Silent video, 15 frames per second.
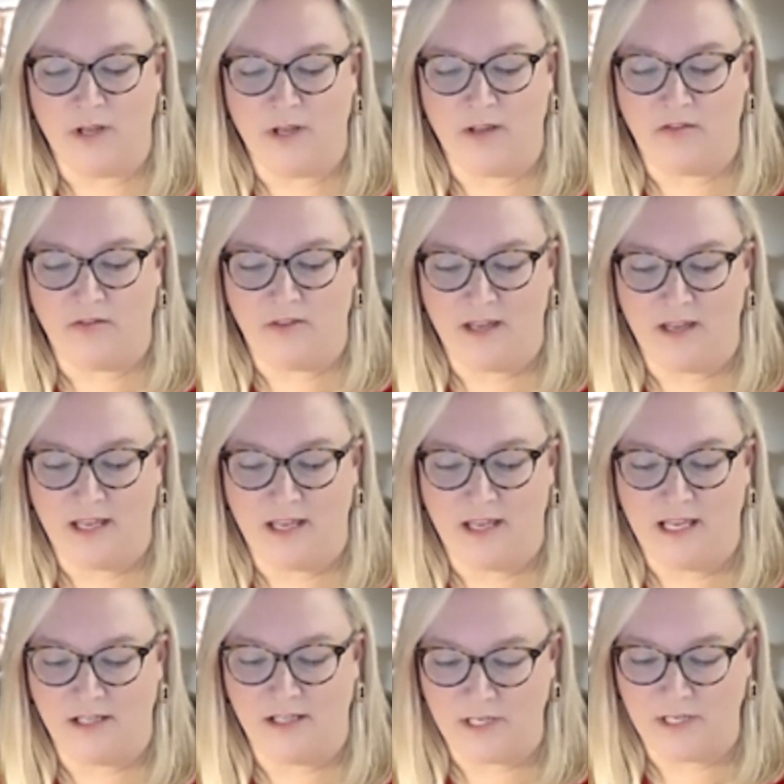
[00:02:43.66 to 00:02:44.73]
In
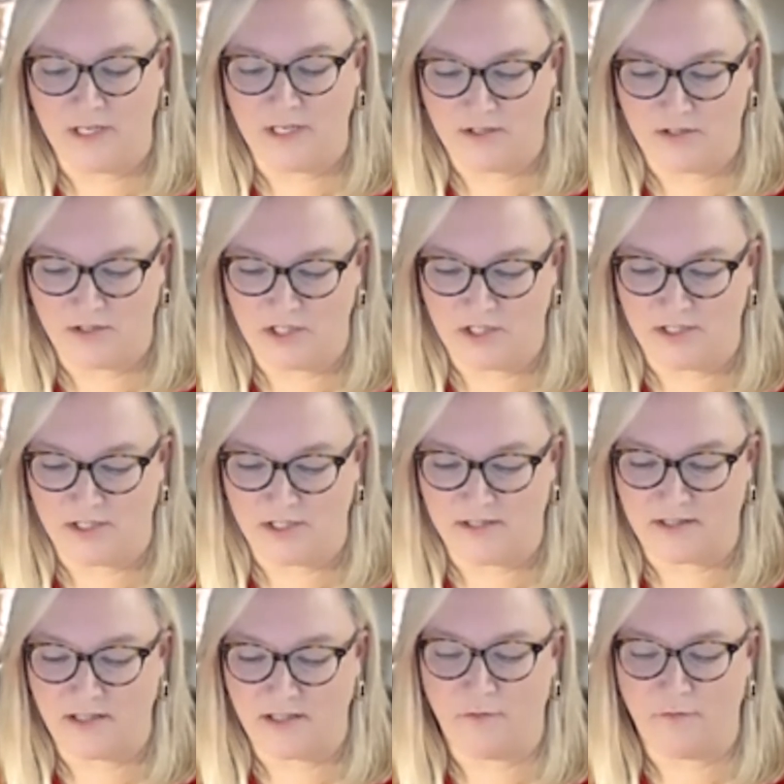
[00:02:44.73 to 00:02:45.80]
tandem with
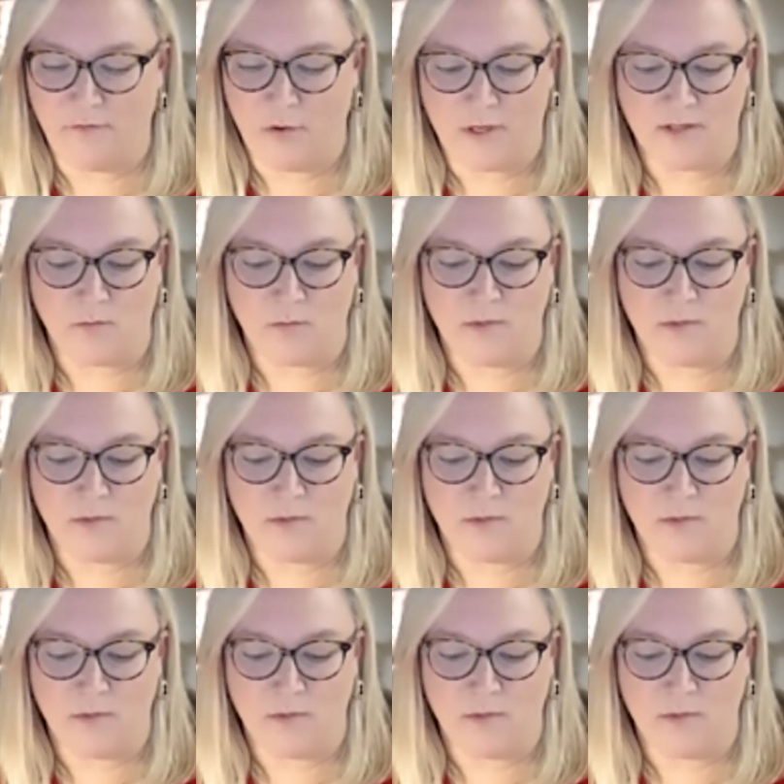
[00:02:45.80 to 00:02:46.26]
his research,